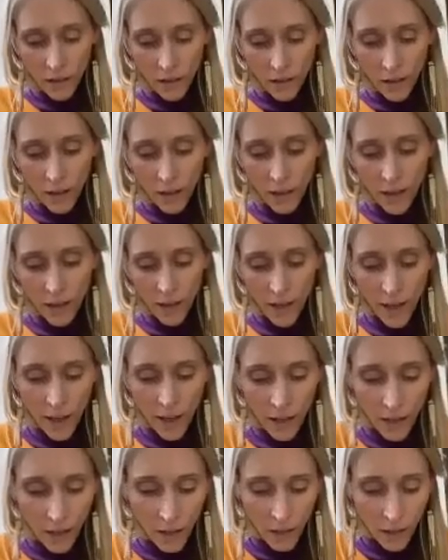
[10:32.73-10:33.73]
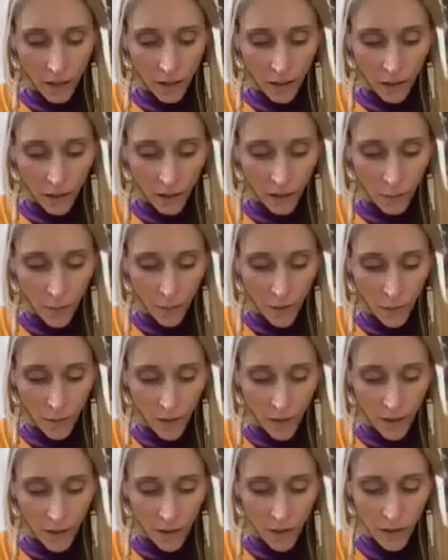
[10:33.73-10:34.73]
And then
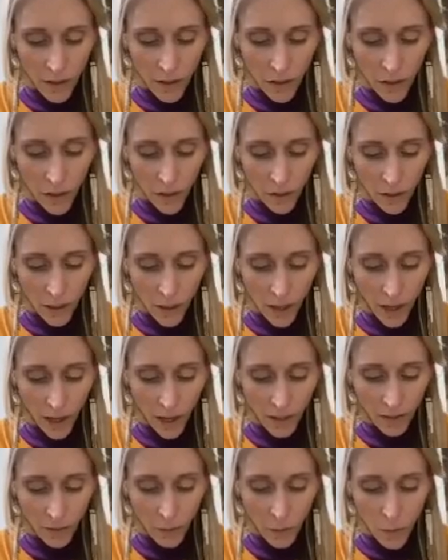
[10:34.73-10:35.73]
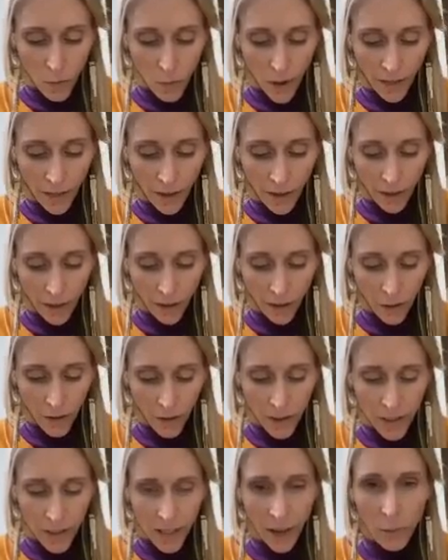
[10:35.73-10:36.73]
maybe there's a certain kind of weather
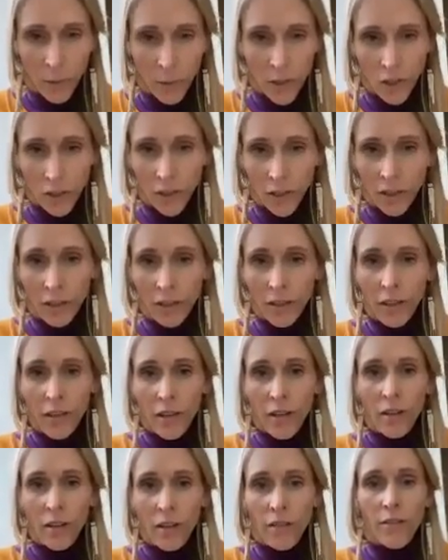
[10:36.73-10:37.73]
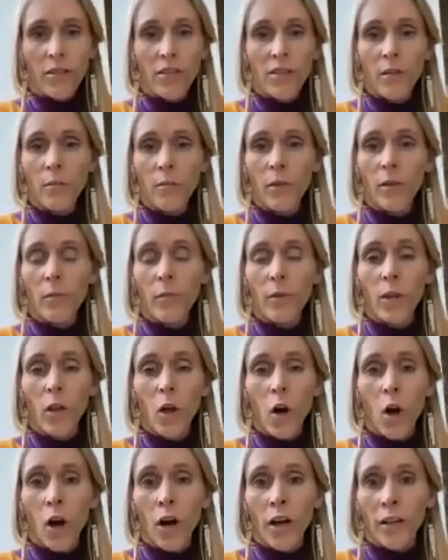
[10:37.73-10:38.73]
or temperature. For some
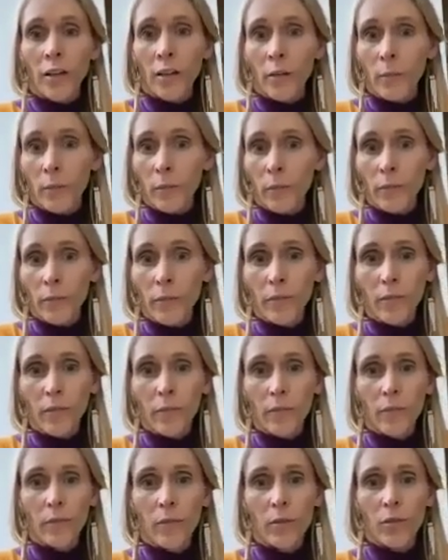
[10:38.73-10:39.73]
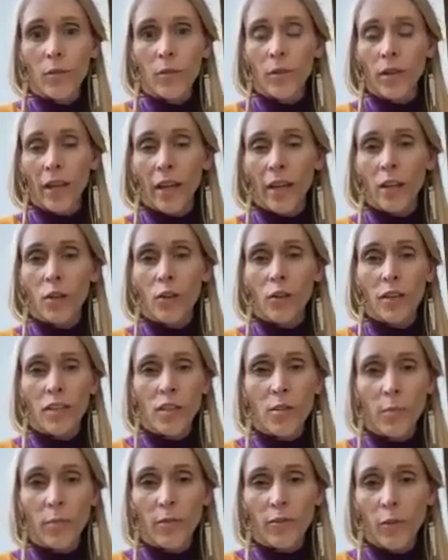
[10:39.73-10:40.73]
people, autumn, you know, like
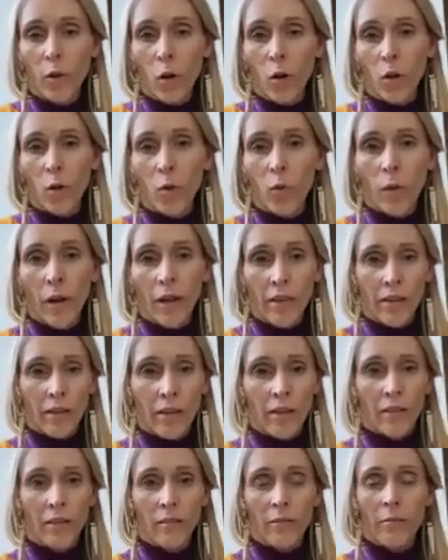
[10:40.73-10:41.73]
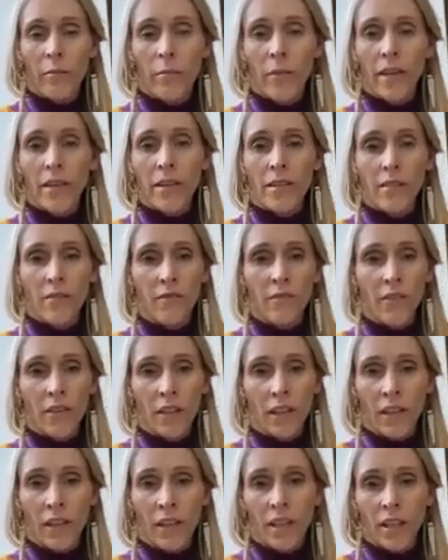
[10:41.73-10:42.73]
crisp fall weather makes them
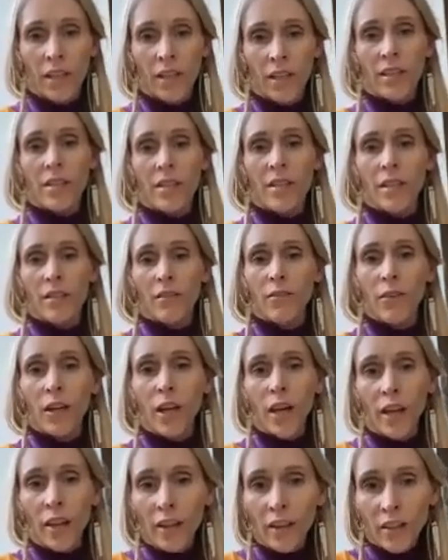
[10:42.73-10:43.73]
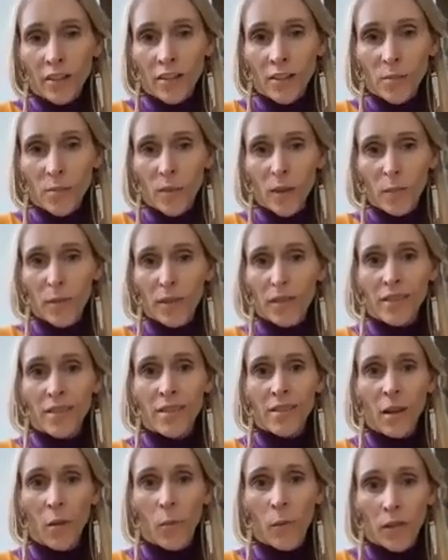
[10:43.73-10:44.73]
feel at ease. And for others, maybe it's
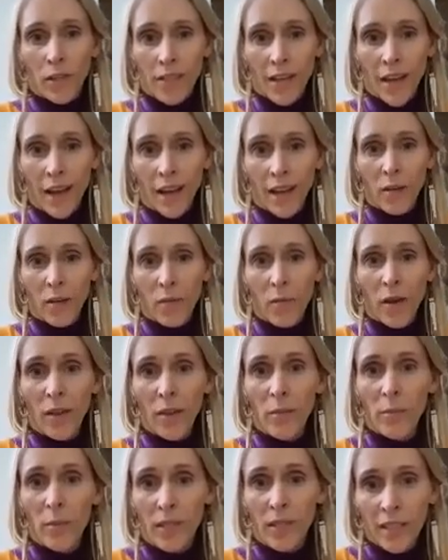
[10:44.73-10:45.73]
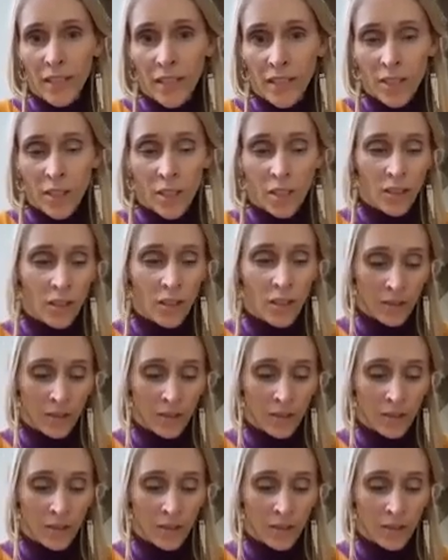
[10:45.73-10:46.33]
summertime on the beach.